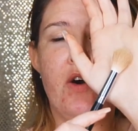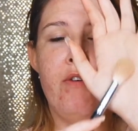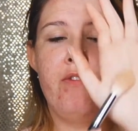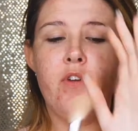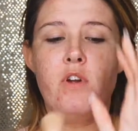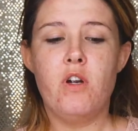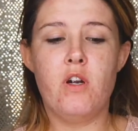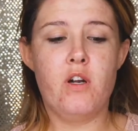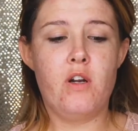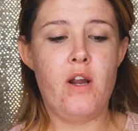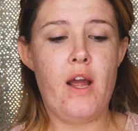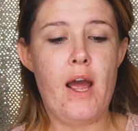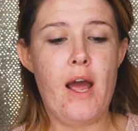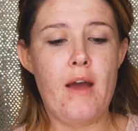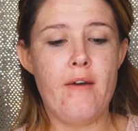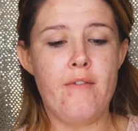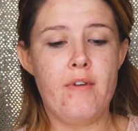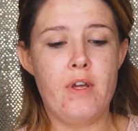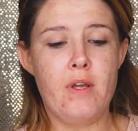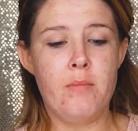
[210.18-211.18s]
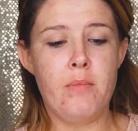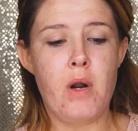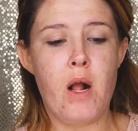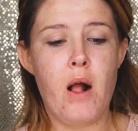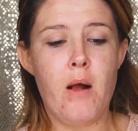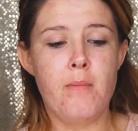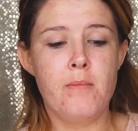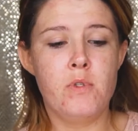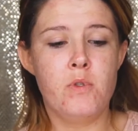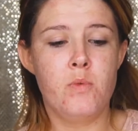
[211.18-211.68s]
if you're having
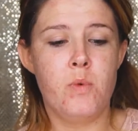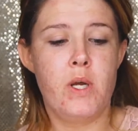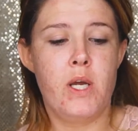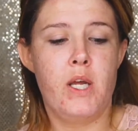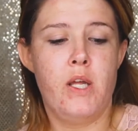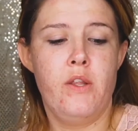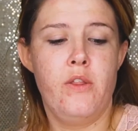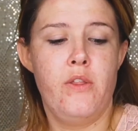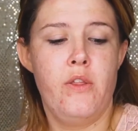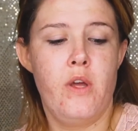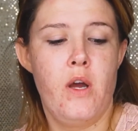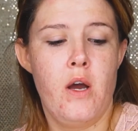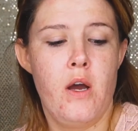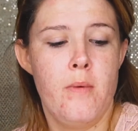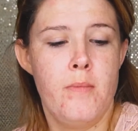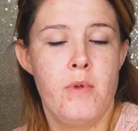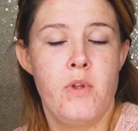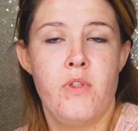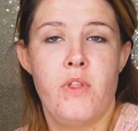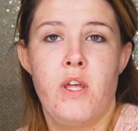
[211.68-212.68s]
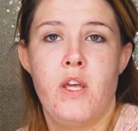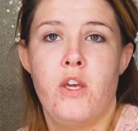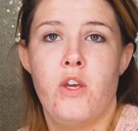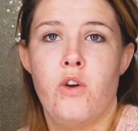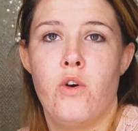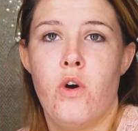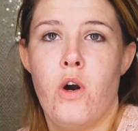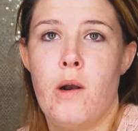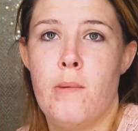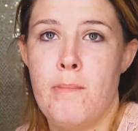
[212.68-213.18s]
problems with, you think
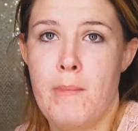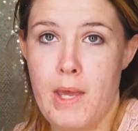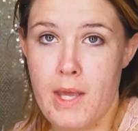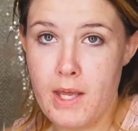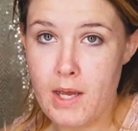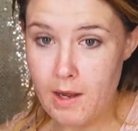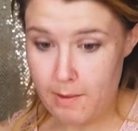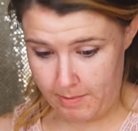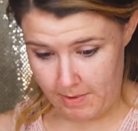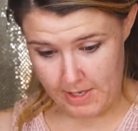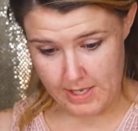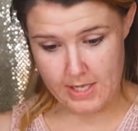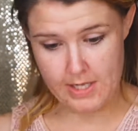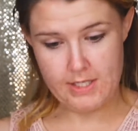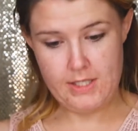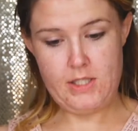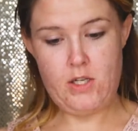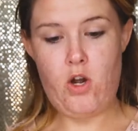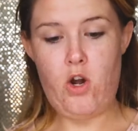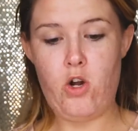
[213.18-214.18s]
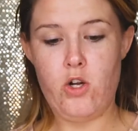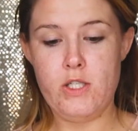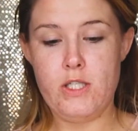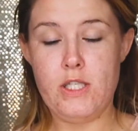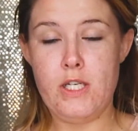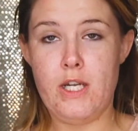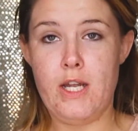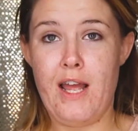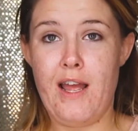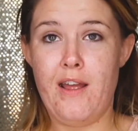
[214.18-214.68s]
your makeup is
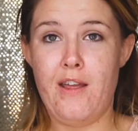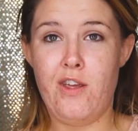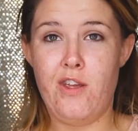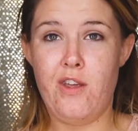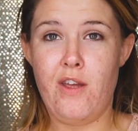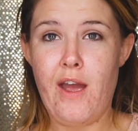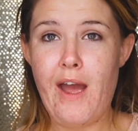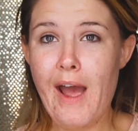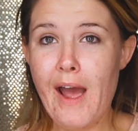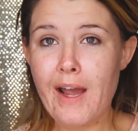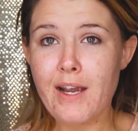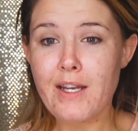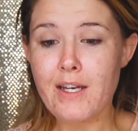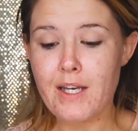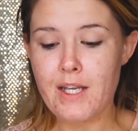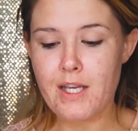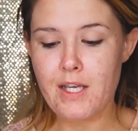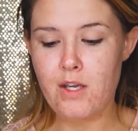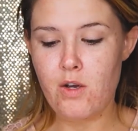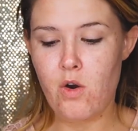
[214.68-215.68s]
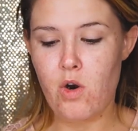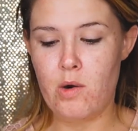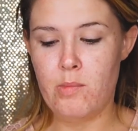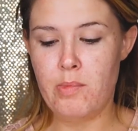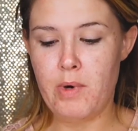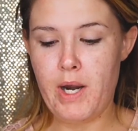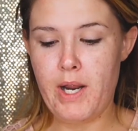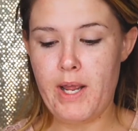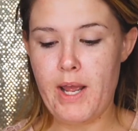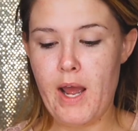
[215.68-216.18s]
causing acne or
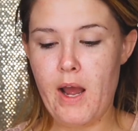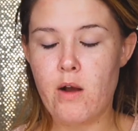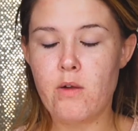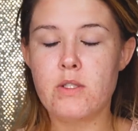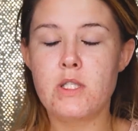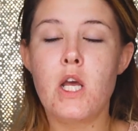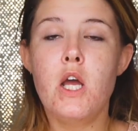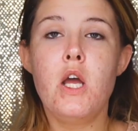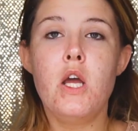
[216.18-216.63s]
breakouts,